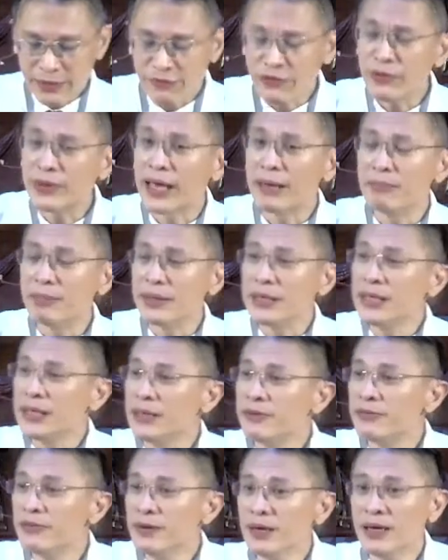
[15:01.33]
if you can
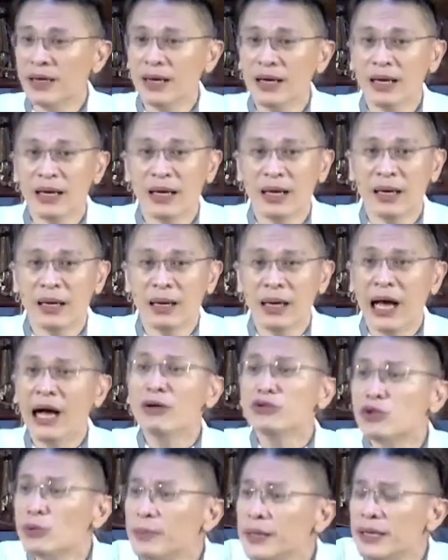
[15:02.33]
believe,
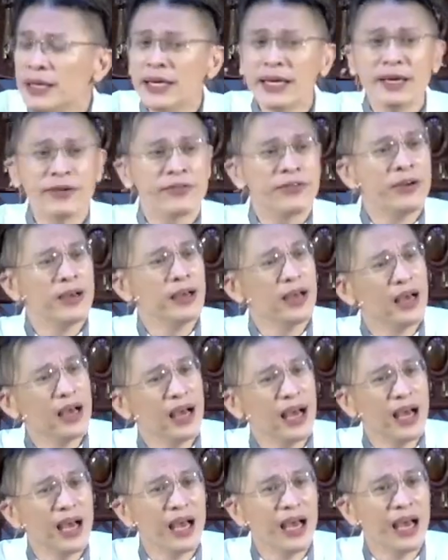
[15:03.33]
how to believe?
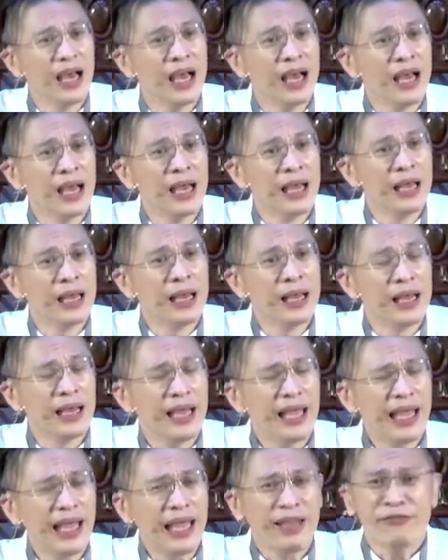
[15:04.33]

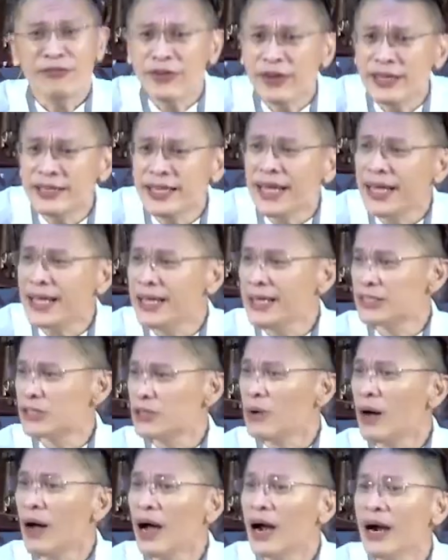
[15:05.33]
Every day is
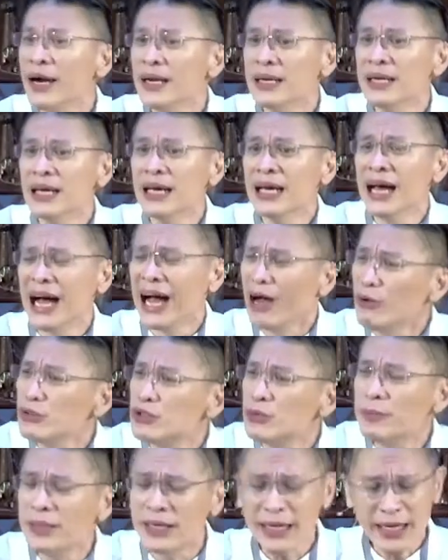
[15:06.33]
so hard.
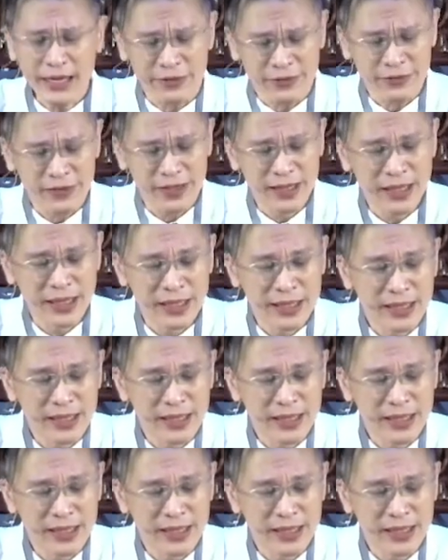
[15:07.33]
How to believe?